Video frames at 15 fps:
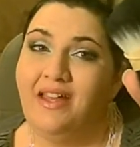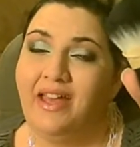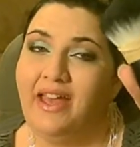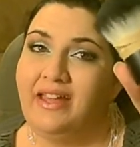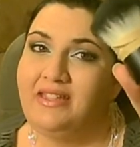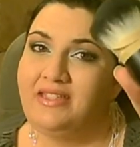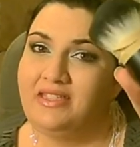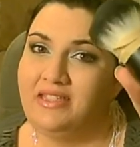
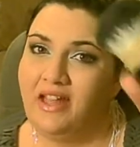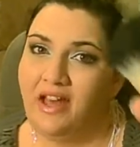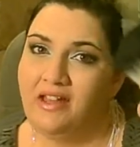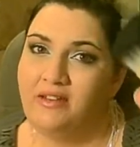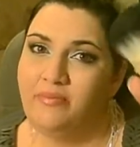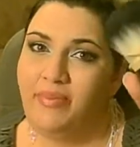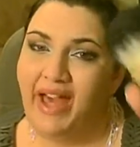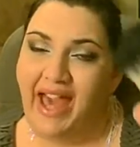It's not
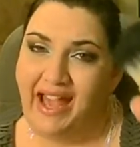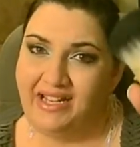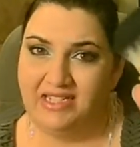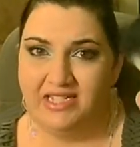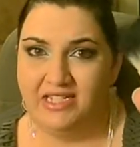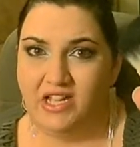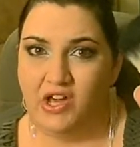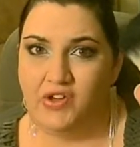packed
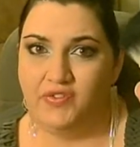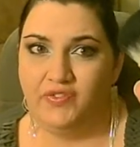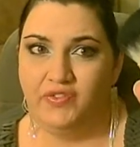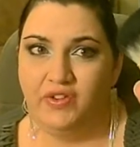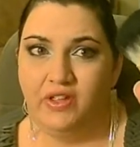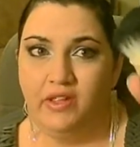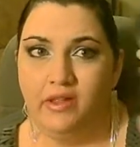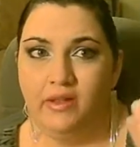enough.
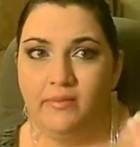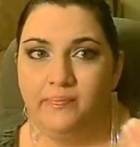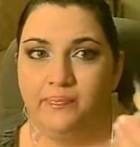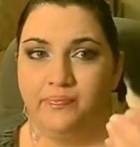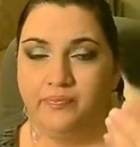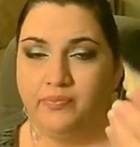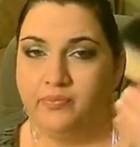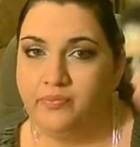
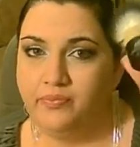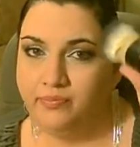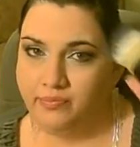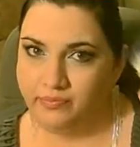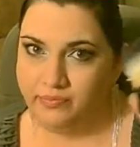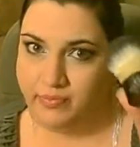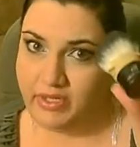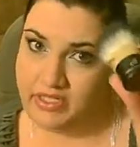
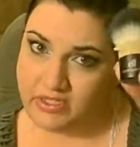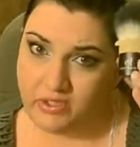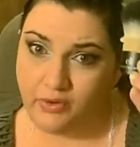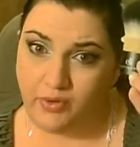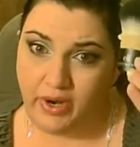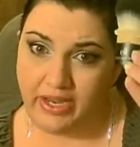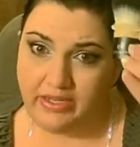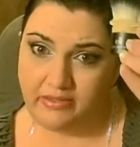But it's still
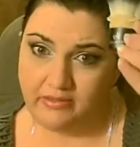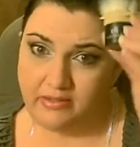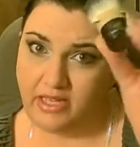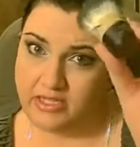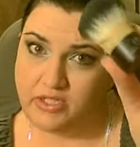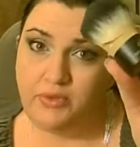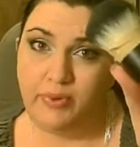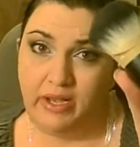great.
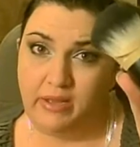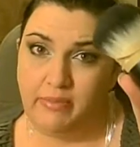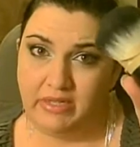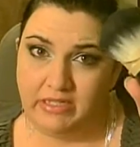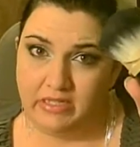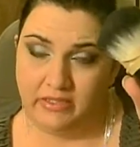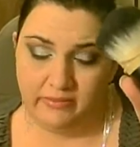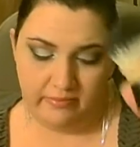I do
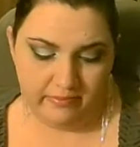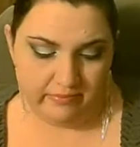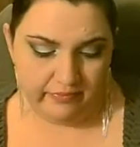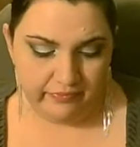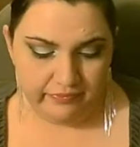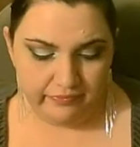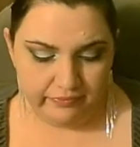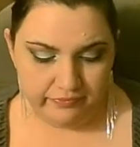recommend it.
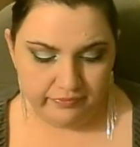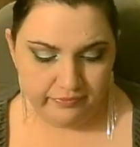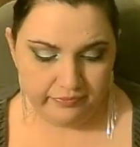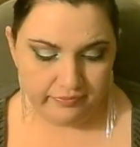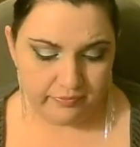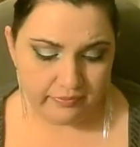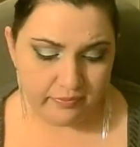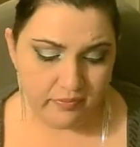
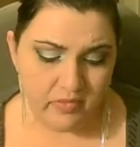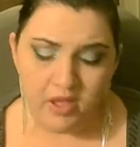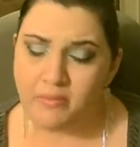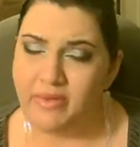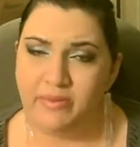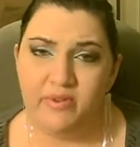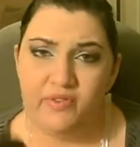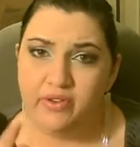
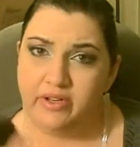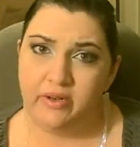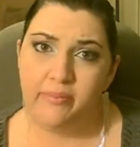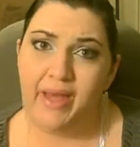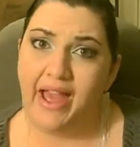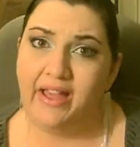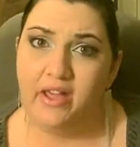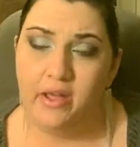Maybe if you need a
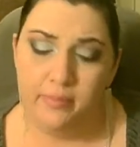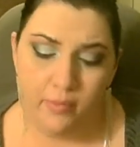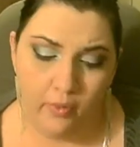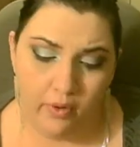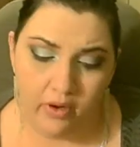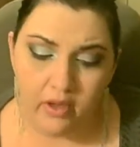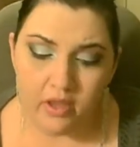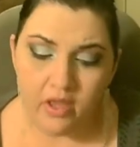backup
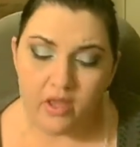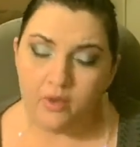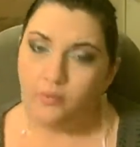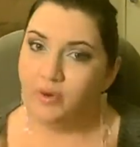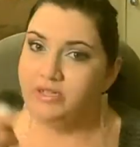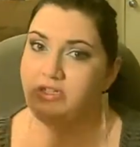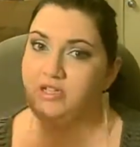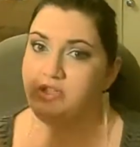or
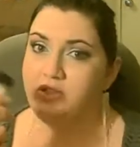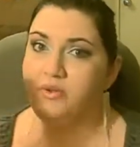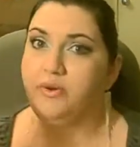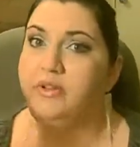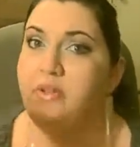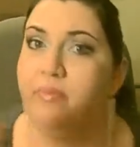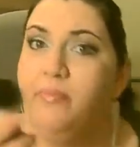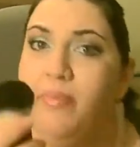when
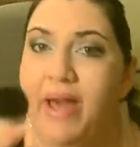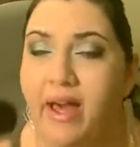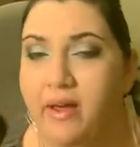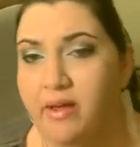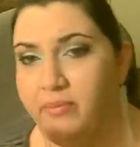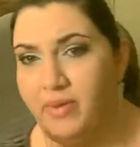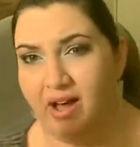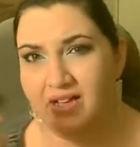throwing
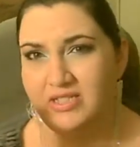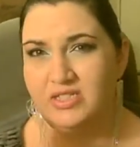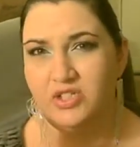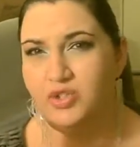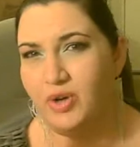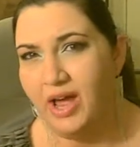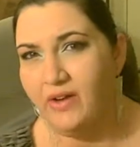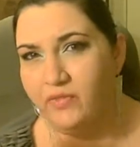a box to
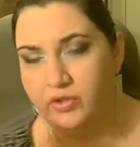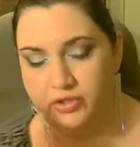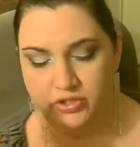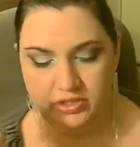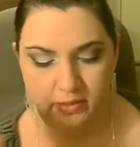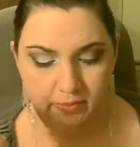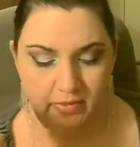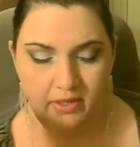travel or
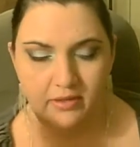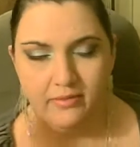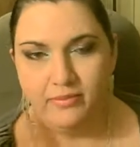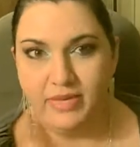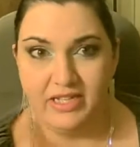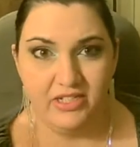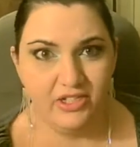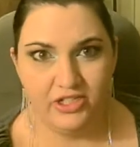something.
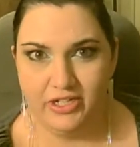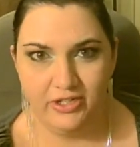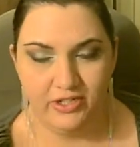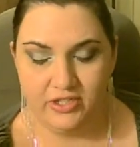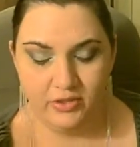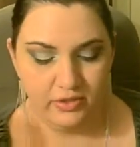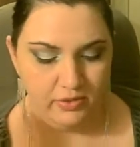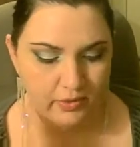My chair
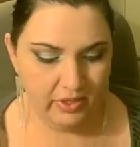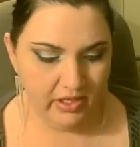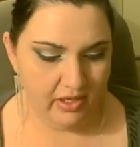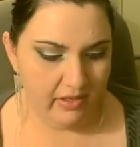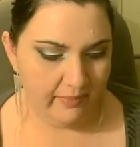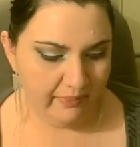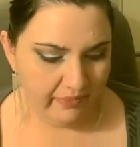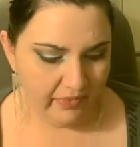is so squeaky.